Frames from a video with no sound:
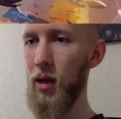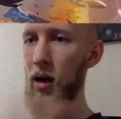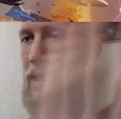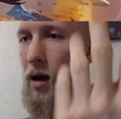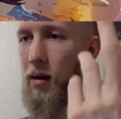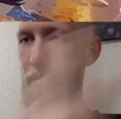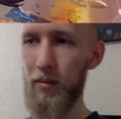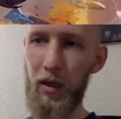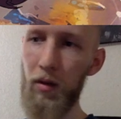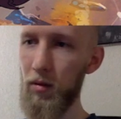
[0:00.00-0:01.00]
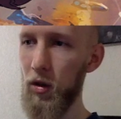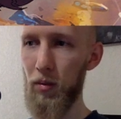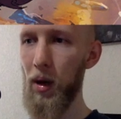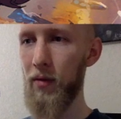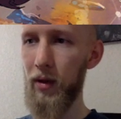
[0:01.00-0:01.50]
you know, do some
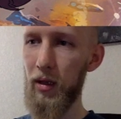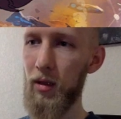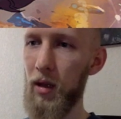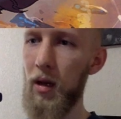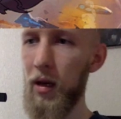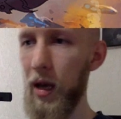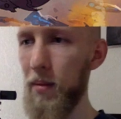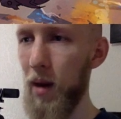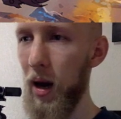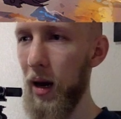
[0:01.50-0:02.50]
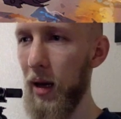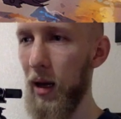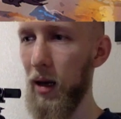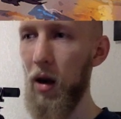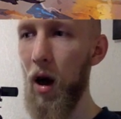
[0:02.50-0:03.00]
breakfast, get
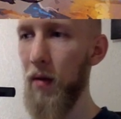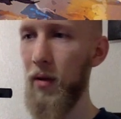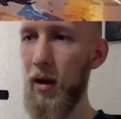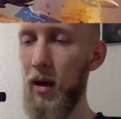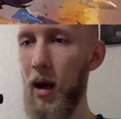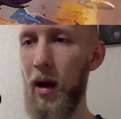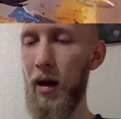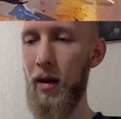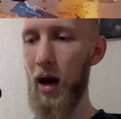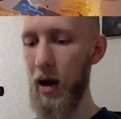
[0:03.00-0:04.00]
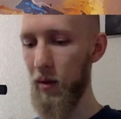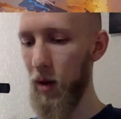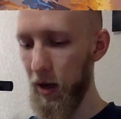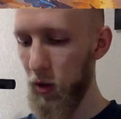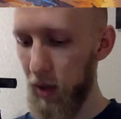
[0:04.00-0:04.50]
my coffee, and
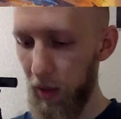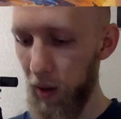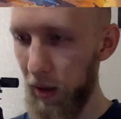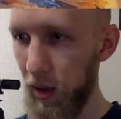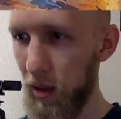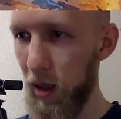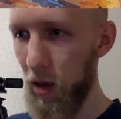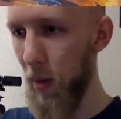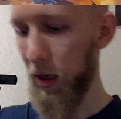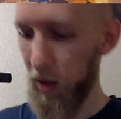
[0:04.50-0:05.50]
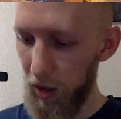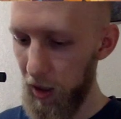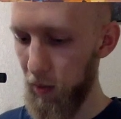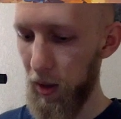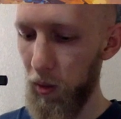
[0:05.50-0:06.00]
what I do is I write this. I'll come back to this
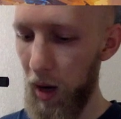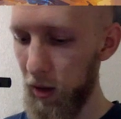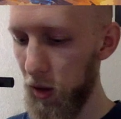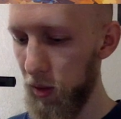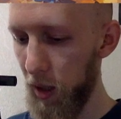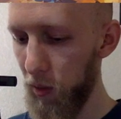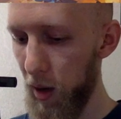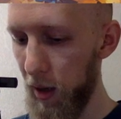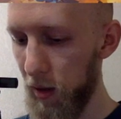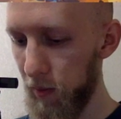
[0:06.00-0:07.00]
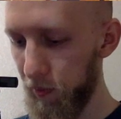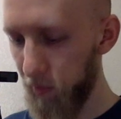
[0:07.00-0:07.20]
here, but what I'll do is I write